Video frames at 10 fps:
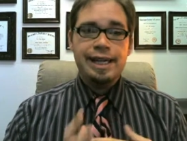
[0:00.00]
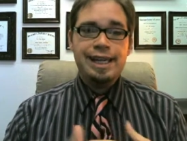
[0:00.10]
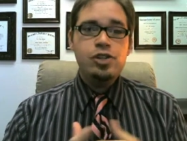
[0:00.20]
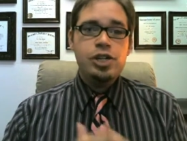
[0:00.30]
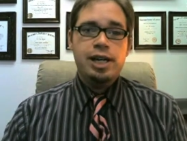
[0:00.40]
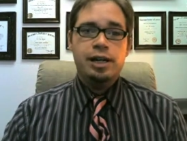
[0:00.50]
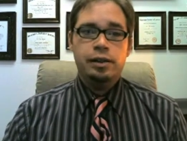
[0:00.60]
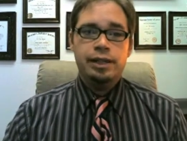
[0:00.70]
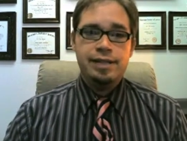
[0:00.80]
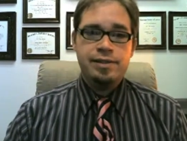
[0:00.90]

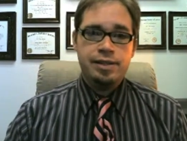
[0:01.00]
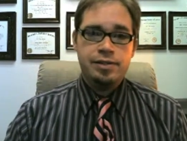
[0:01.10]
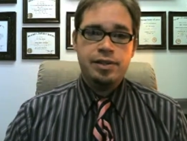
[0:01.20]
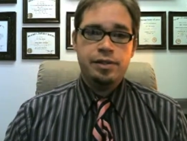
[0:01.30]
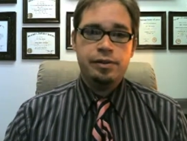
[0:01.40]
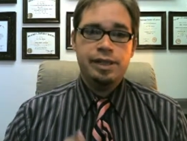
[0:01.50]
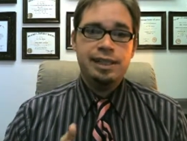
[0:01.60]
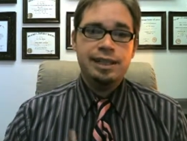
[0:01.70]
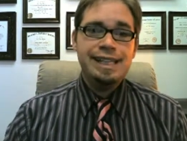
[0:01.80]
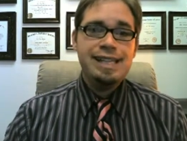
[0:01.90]
EGL is considered the
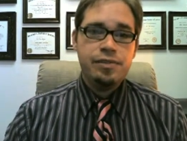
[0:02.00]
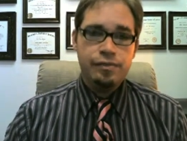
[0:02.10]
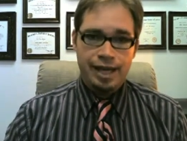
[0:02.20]
least